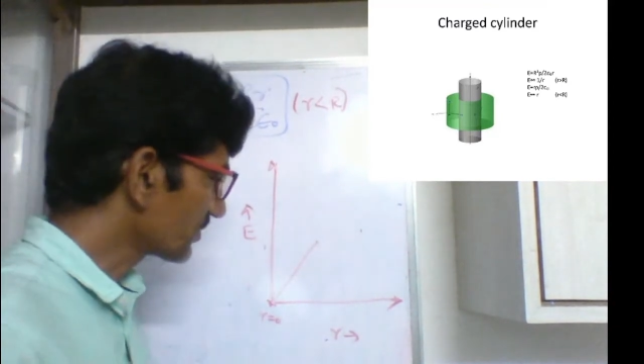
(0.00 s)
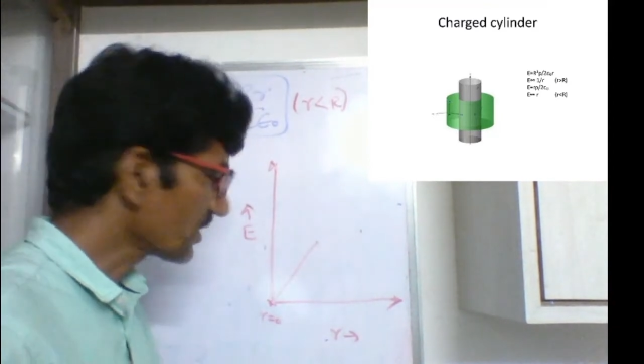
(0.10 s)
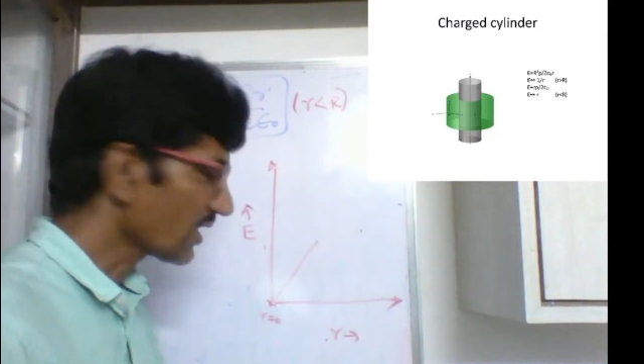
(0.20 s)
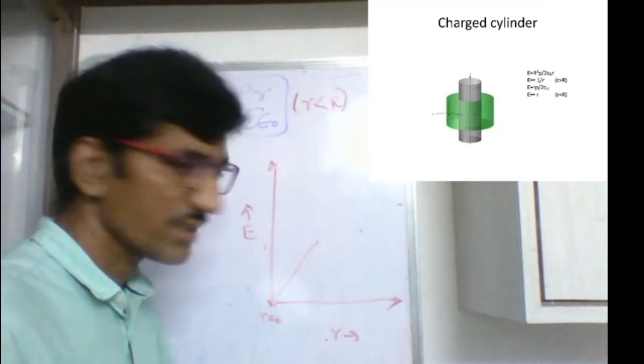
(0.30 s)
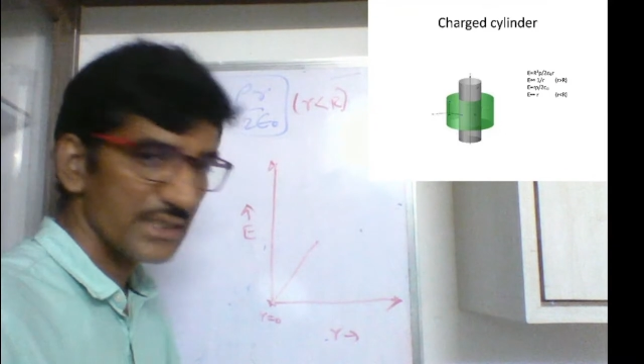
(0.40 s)

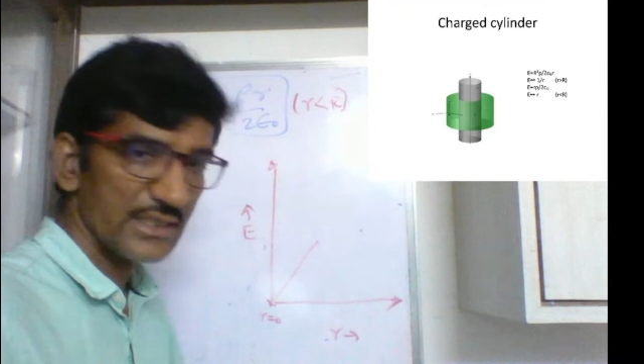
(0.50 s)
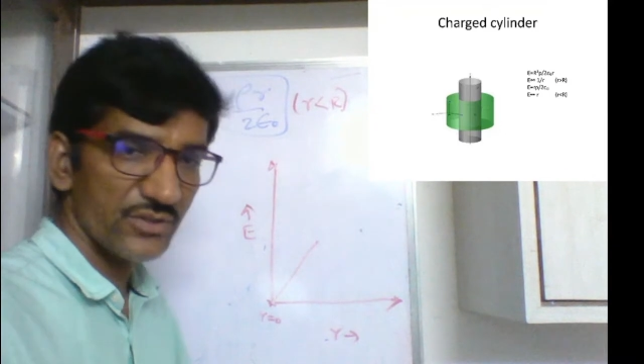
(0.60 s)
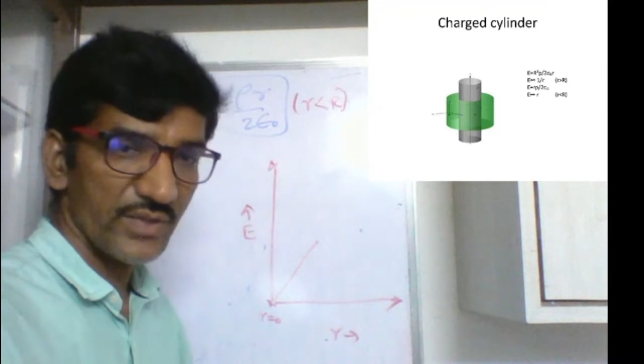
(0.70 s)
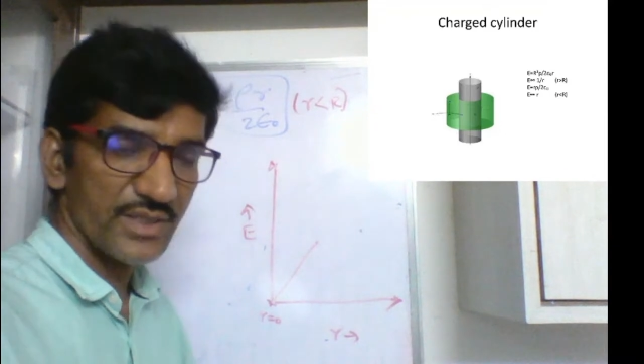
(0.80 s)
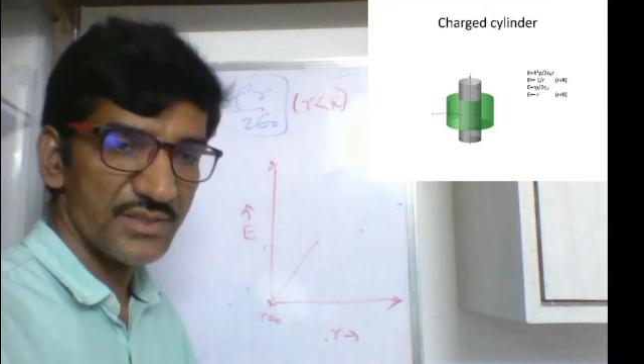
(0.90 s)
on
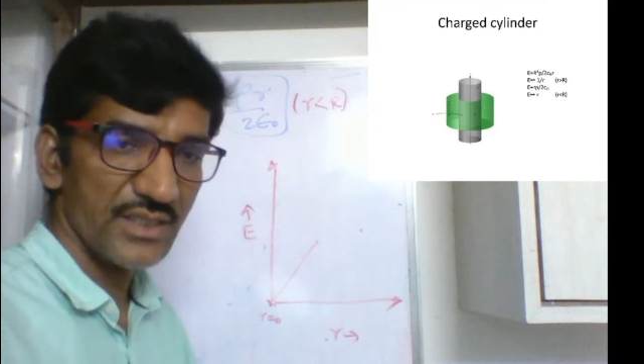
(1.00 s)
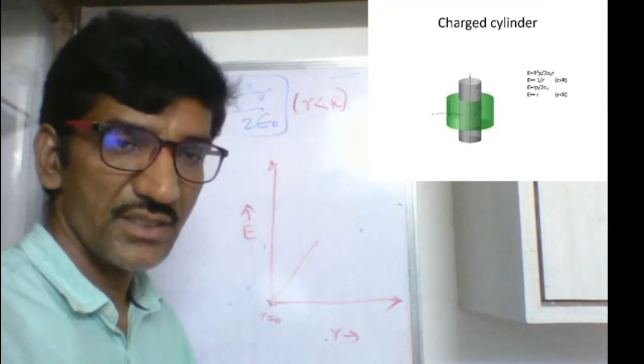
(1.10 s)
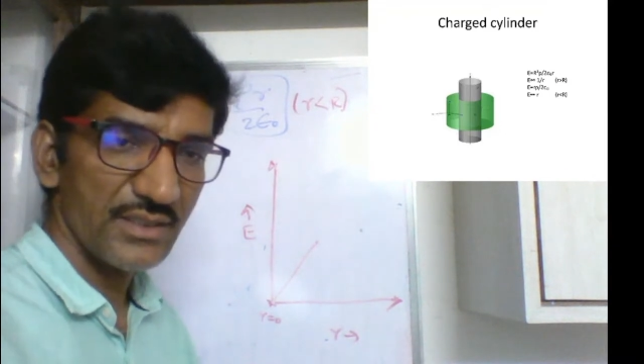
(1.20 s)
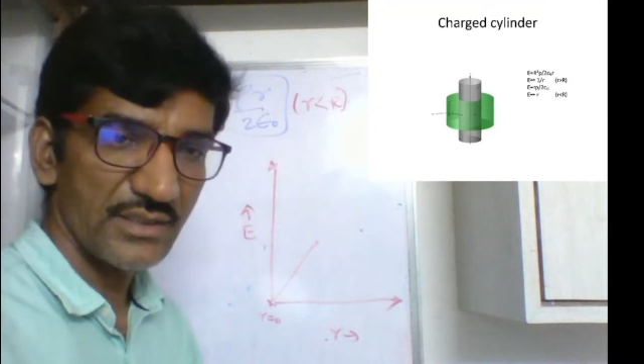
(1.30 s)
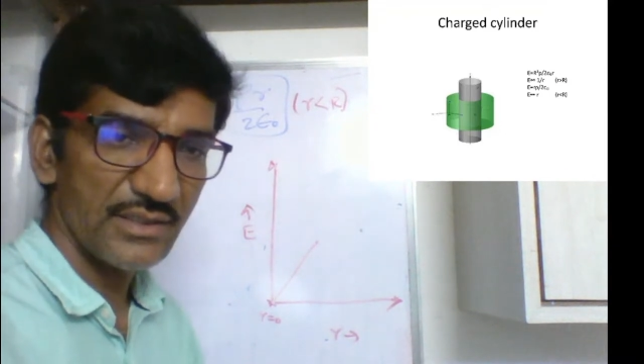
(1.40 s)

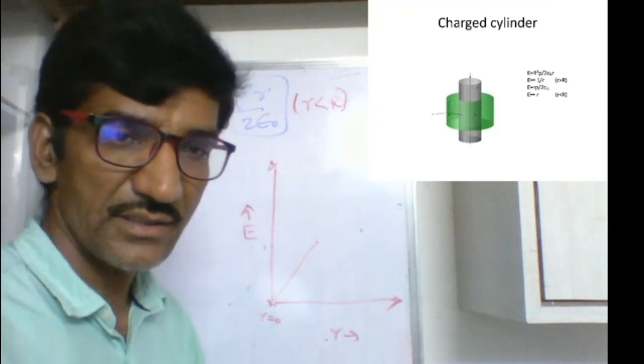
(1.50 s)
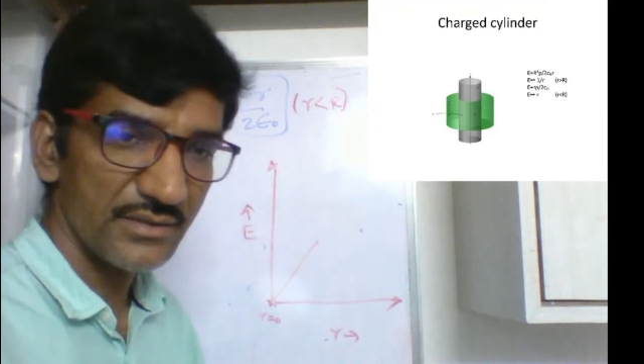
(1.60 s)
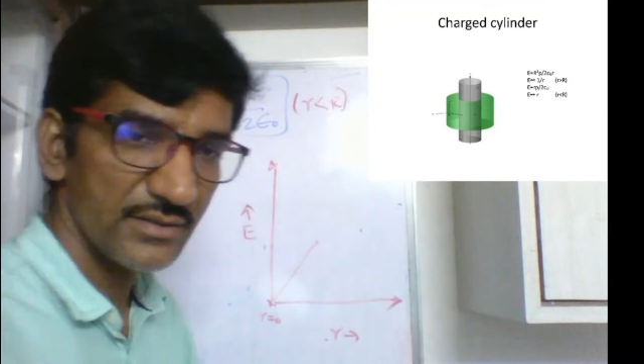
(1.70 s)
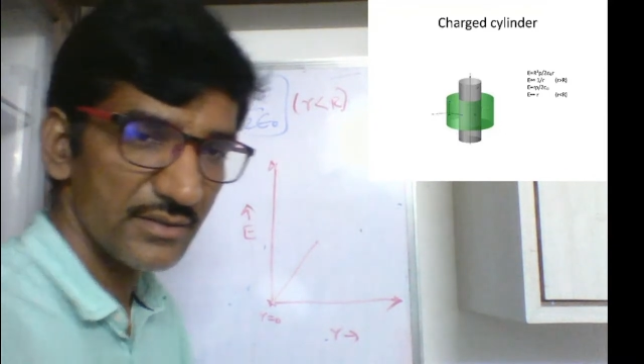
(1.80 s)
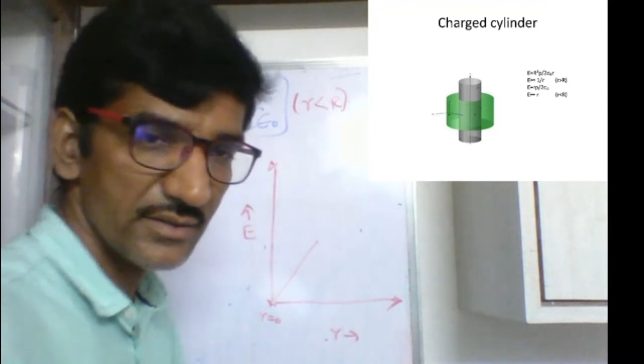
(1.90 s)
increasing.
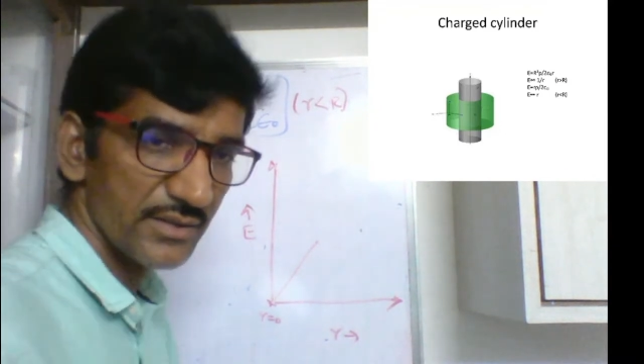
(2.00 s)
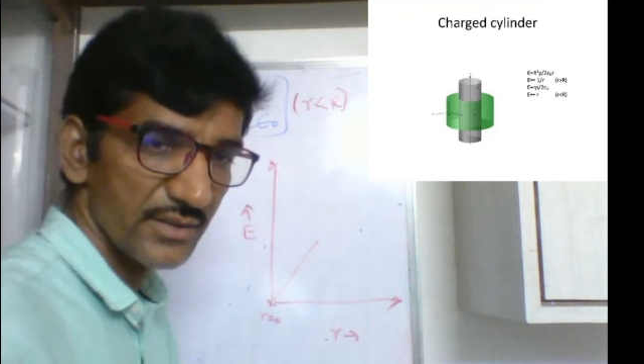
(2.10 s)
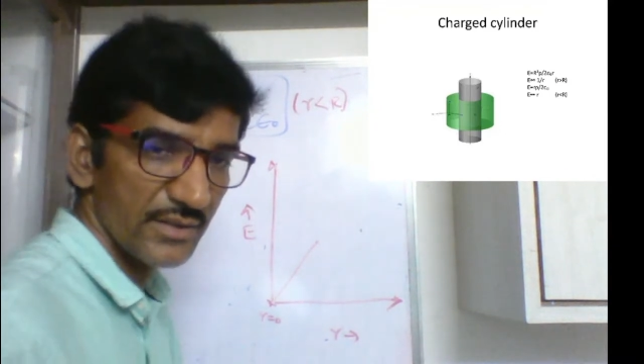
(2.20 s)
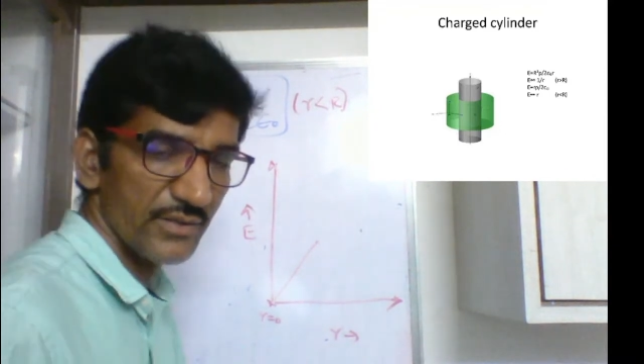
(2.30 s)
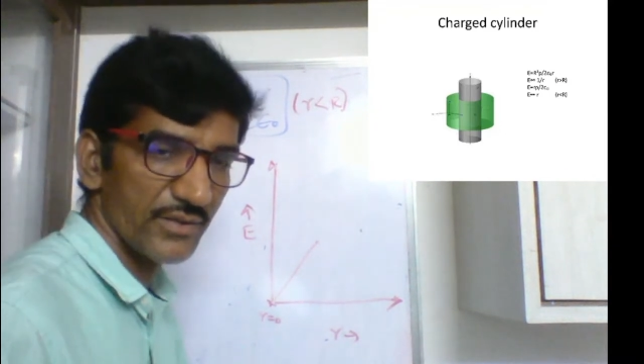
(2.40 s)

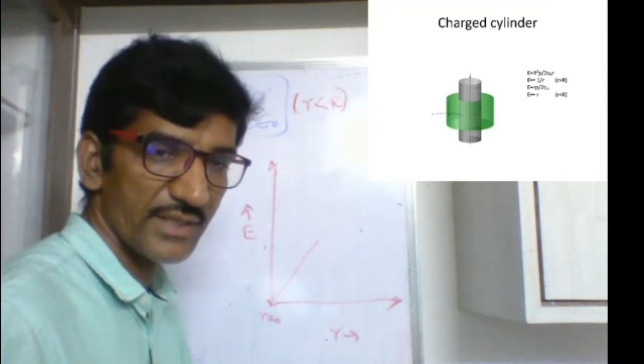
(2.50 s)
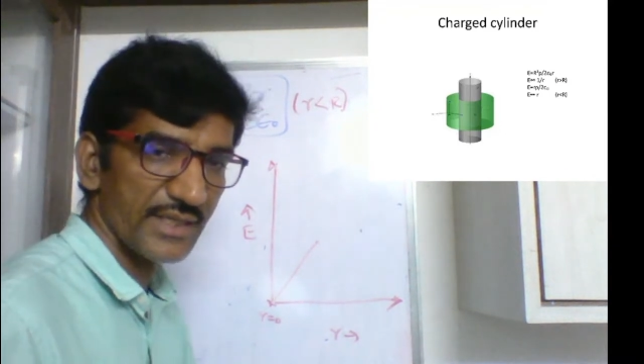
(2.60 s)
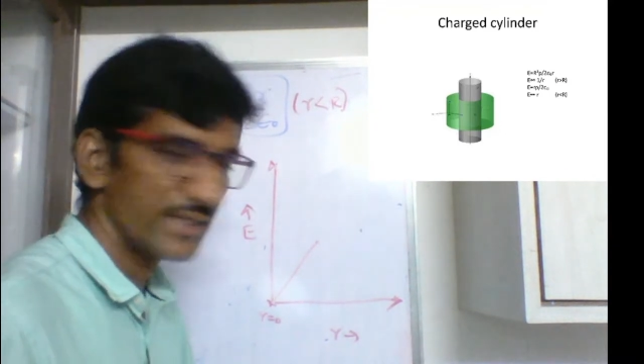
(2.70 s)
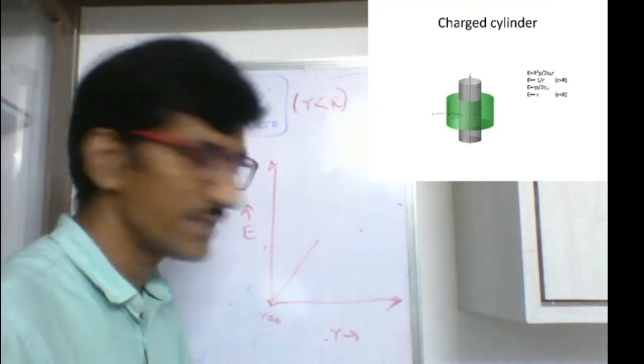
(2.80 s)
Okay, E is